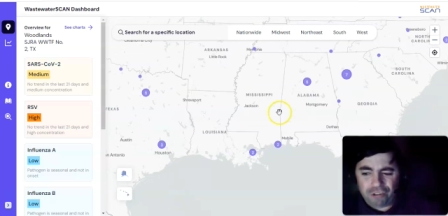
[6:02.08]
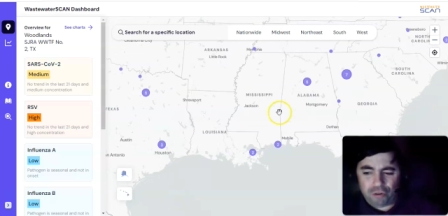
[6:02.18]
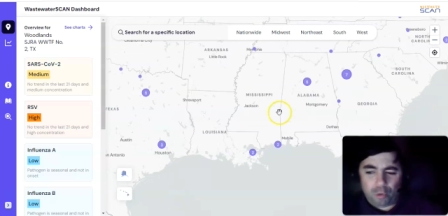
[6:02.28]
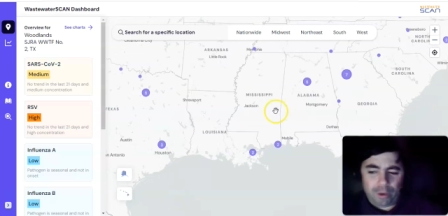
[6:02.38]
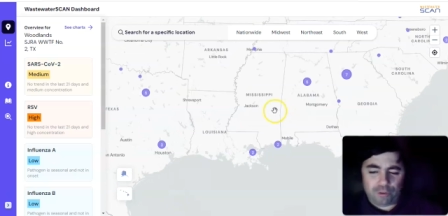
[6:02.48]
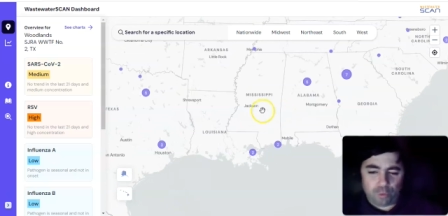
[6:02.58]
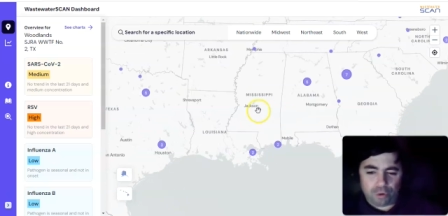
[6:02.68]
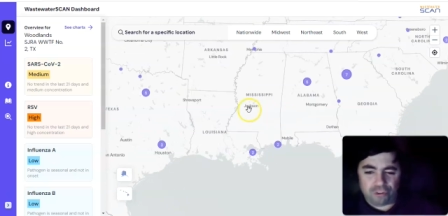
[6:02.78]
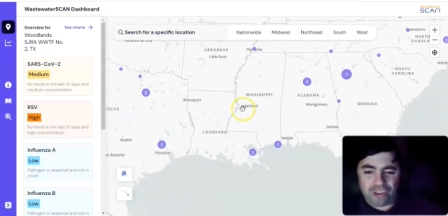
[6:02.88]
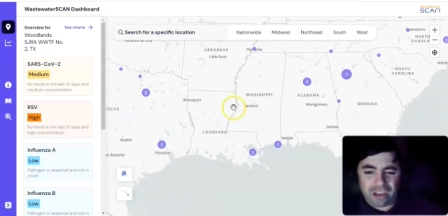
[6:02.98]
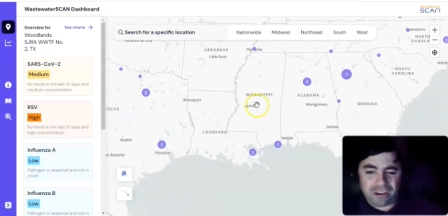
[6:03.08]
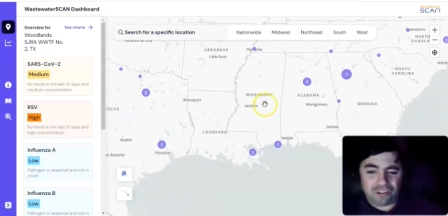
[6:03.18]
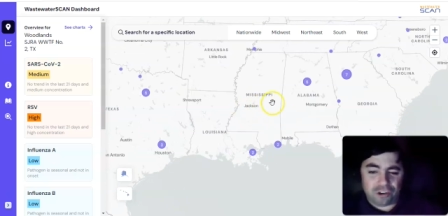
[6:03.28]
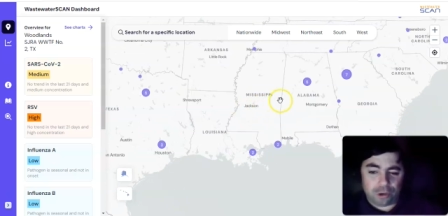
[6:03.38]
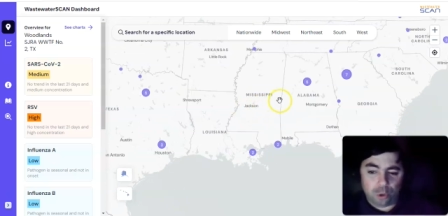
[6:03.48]
sure Wastewater Scan
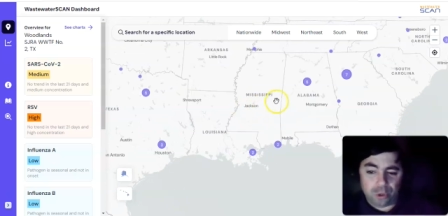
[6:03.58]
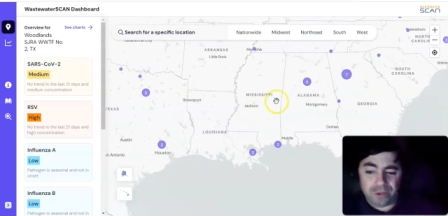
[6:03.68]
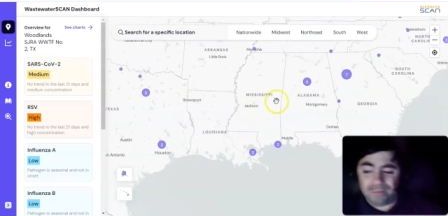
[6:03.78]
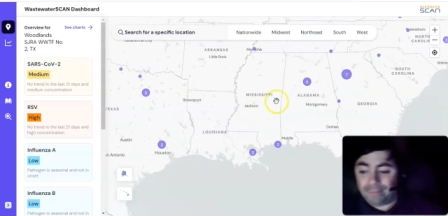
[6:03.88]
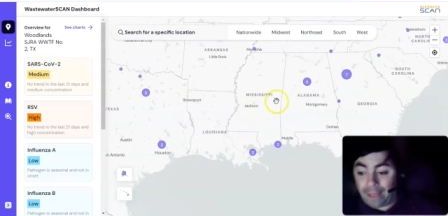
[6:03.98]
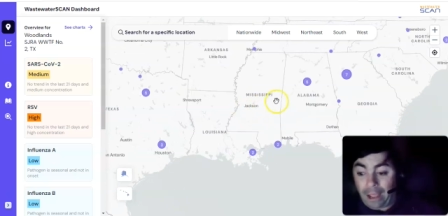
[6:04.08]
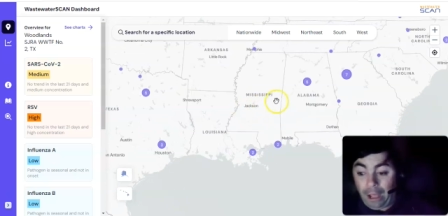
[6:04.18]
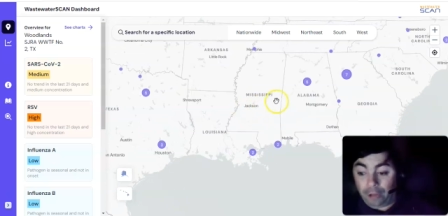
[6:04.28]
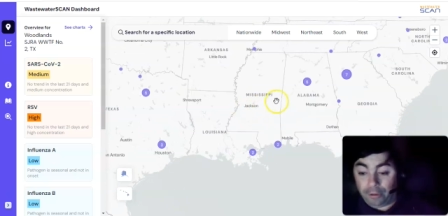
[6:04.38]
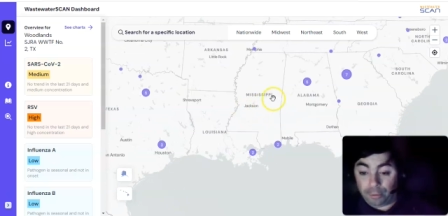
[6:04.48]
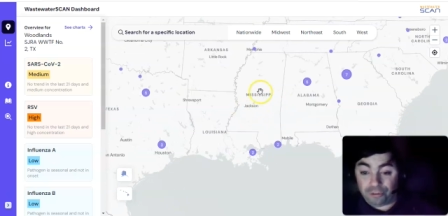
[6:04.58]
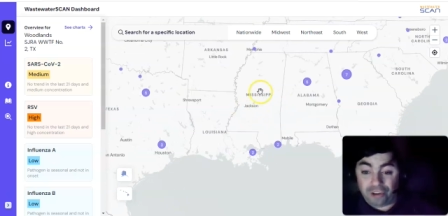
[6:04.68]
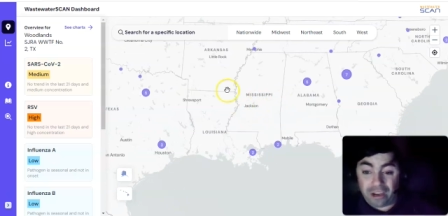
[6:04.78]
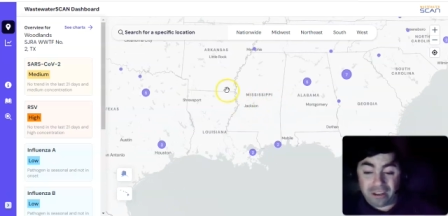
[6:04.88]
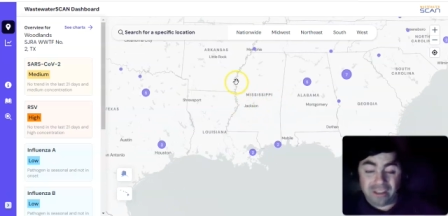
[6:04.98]
is included. I'll double
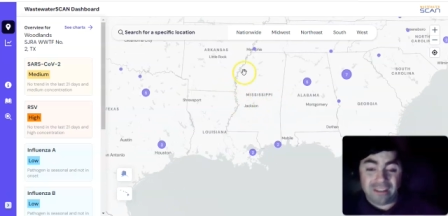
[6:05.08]
check.